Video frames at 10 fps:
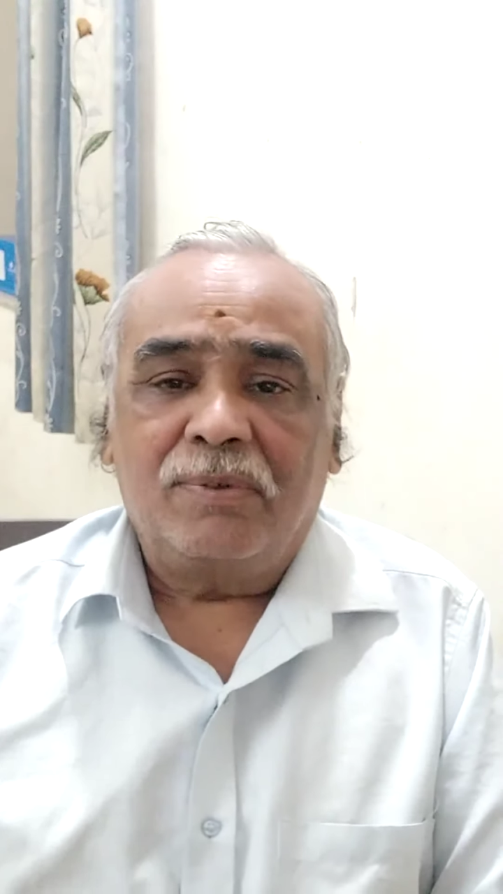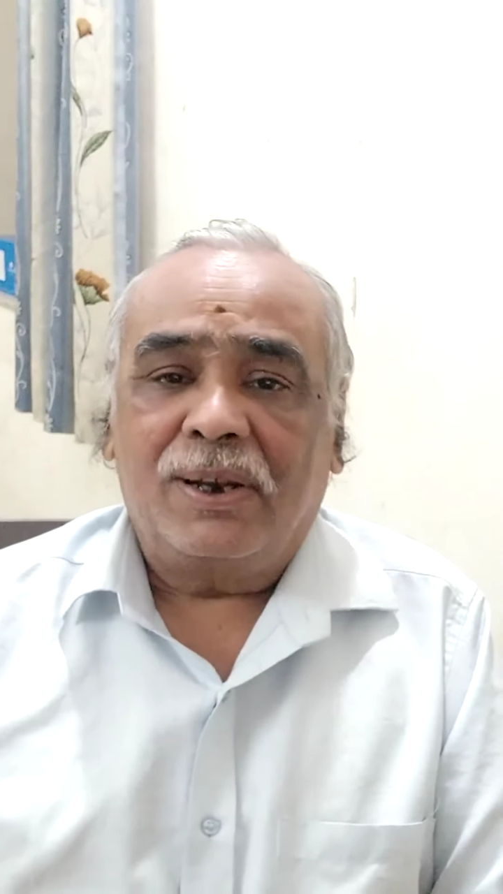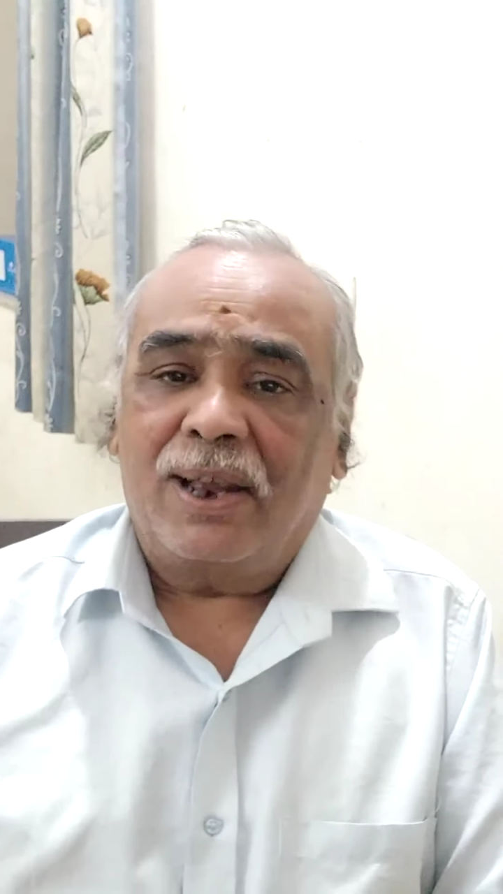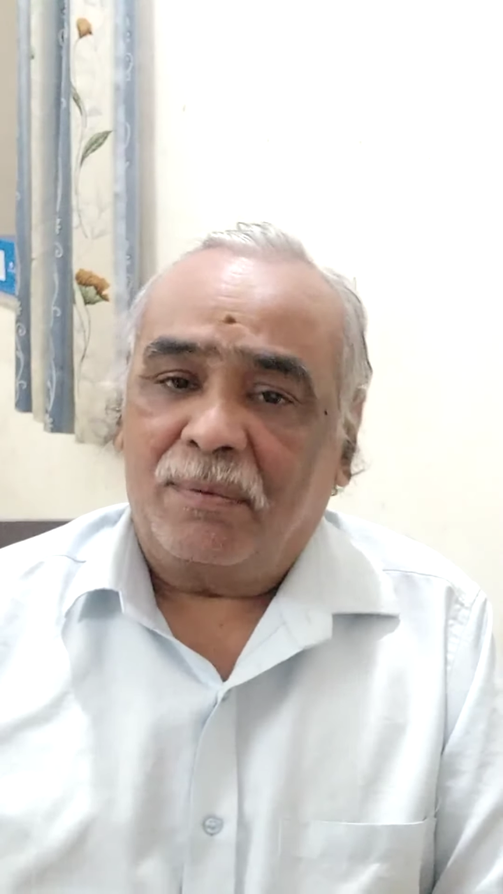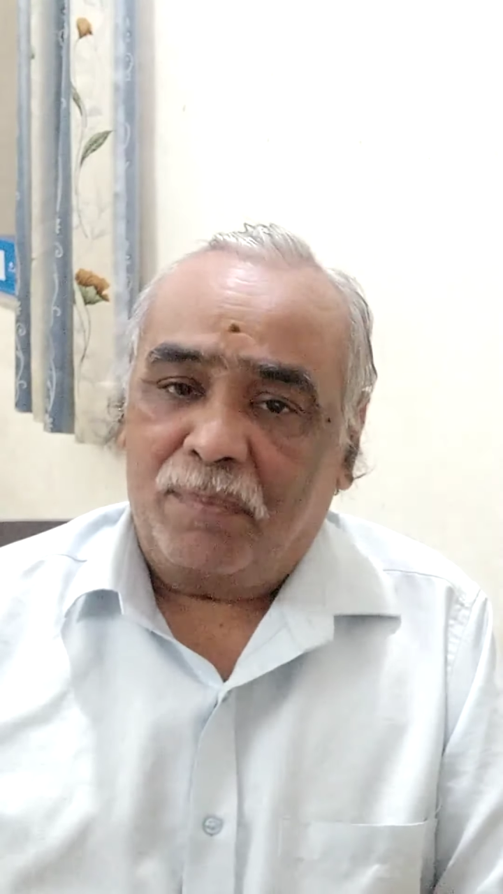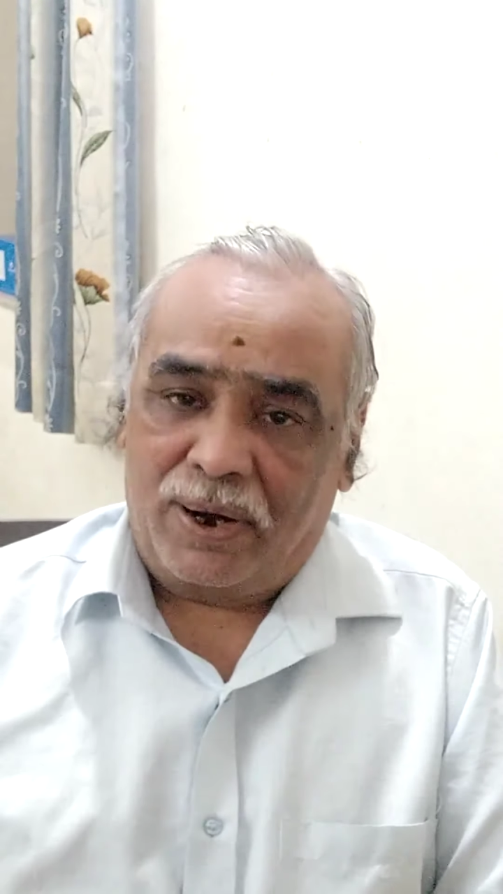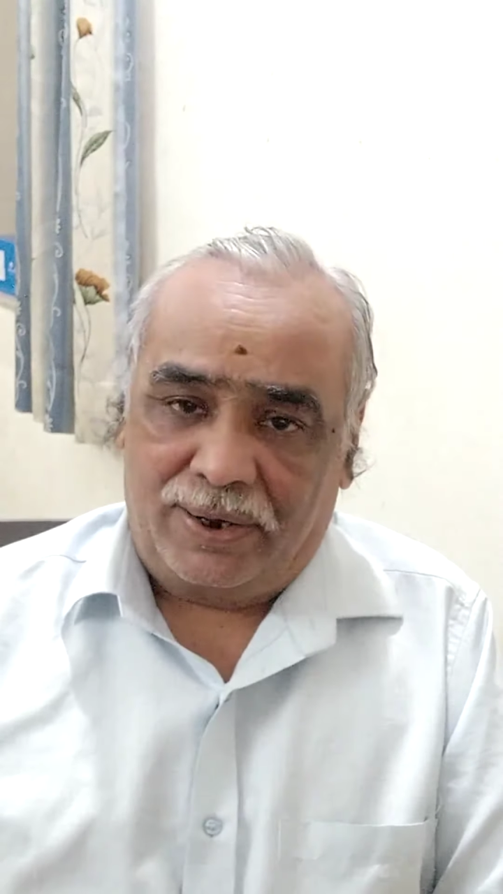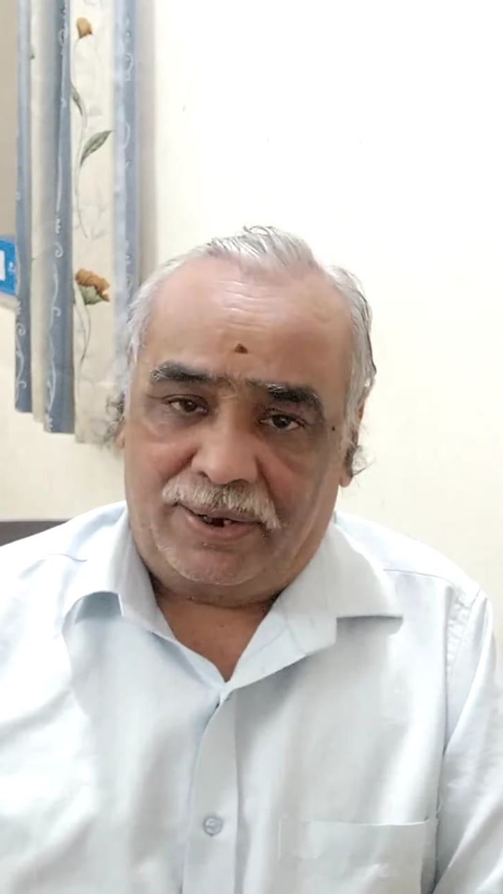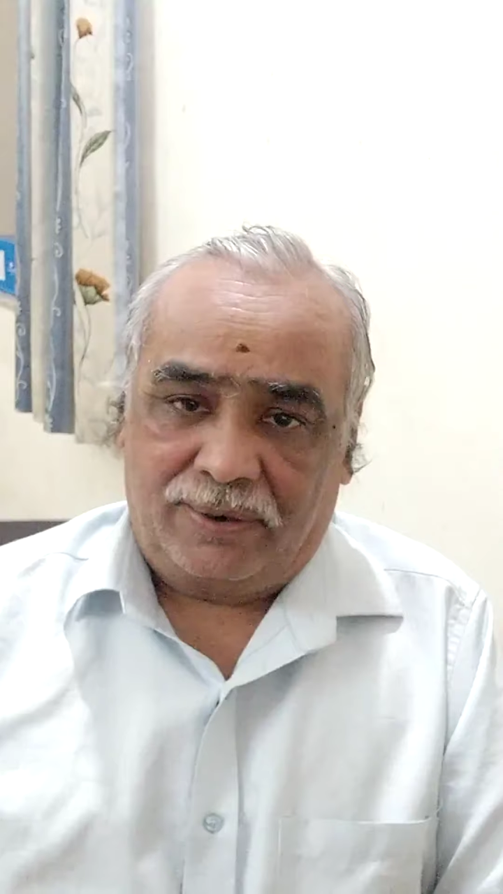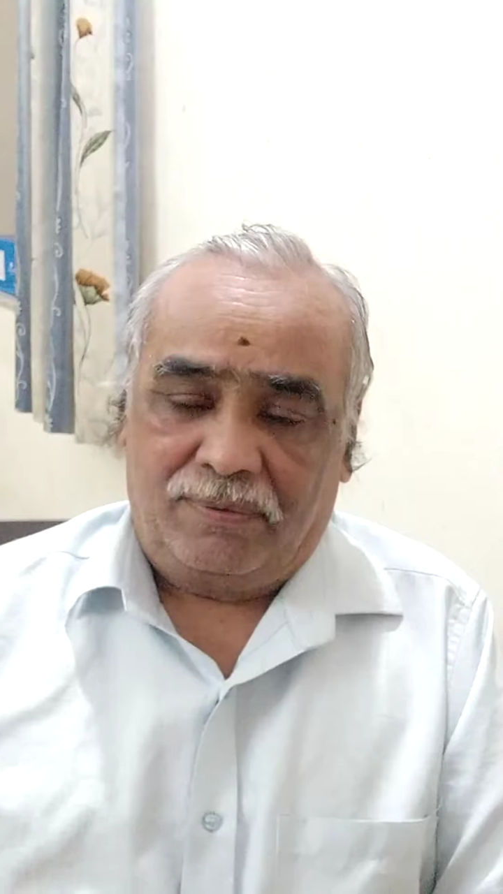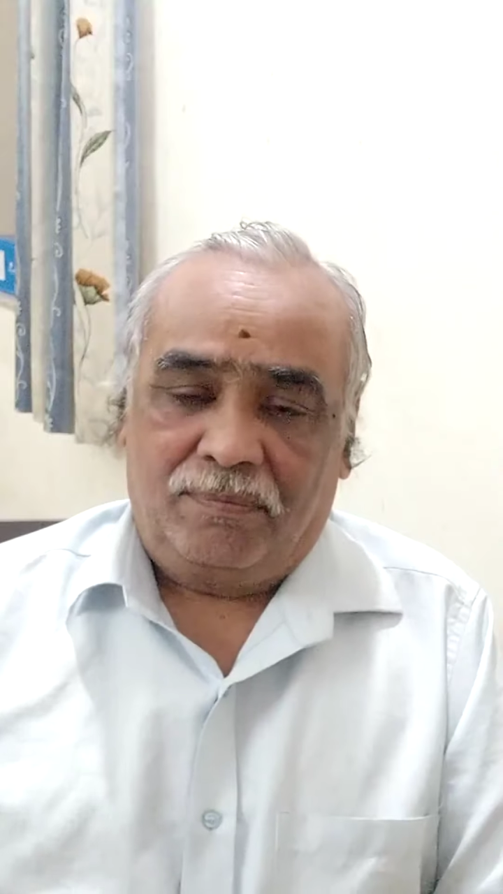will get burnt.